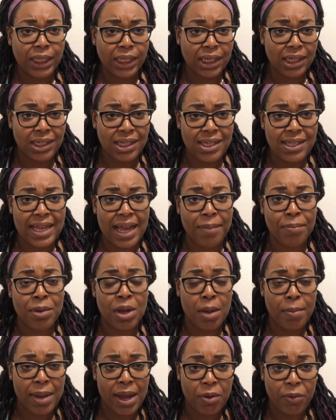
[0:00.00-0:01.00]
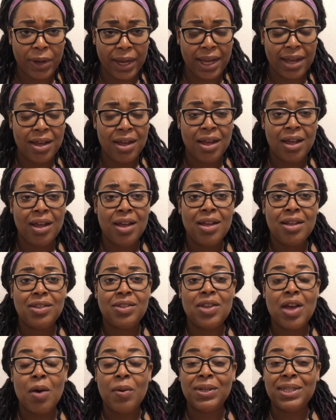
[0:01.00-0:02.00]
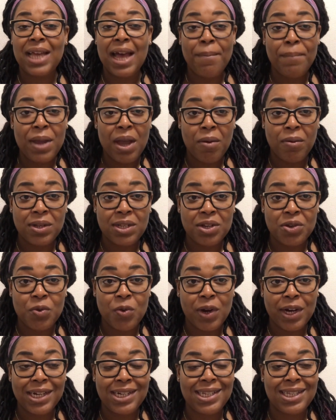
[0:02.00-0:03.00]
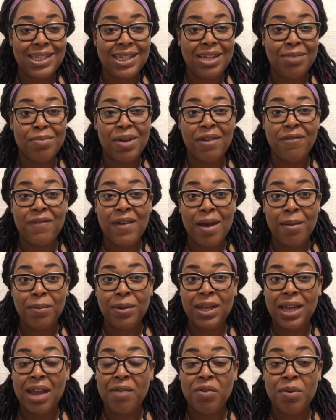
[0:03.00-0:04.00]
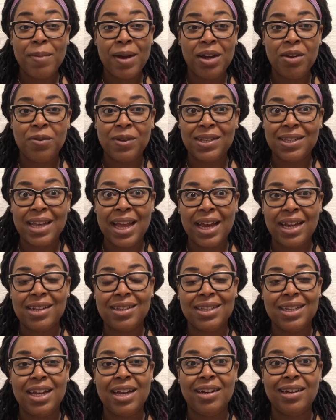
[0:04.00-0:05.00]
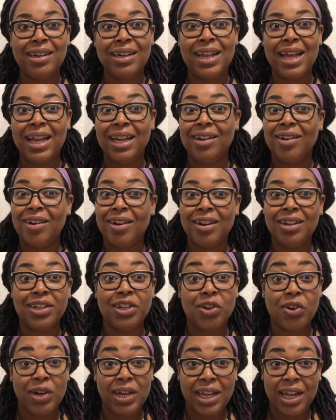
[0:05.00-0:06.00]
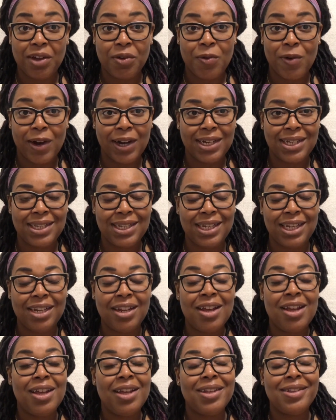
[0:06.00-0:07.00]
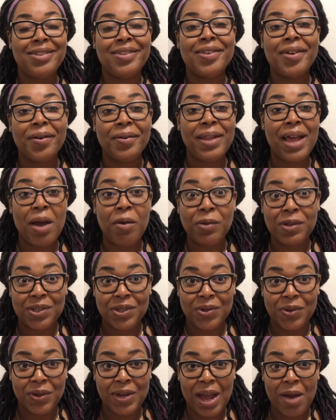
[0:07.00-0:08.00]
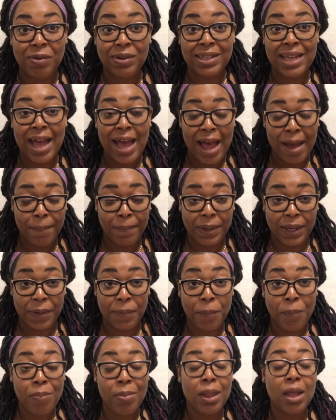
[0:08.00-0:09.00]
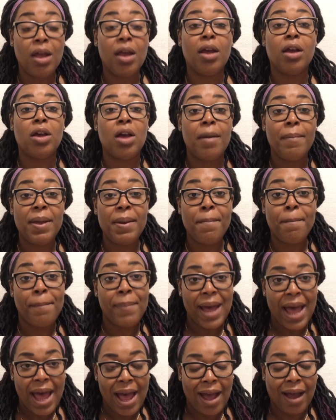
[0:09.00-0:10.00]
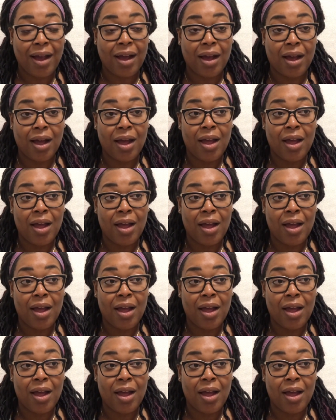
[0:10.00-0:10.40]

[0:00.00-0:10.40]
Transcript: she sent me on my way. So I was happy I was in quarantine. My family, everybody was kind of scared. They're like, girl, you're going to get quarantined. So that was good. I was happy. Coming back,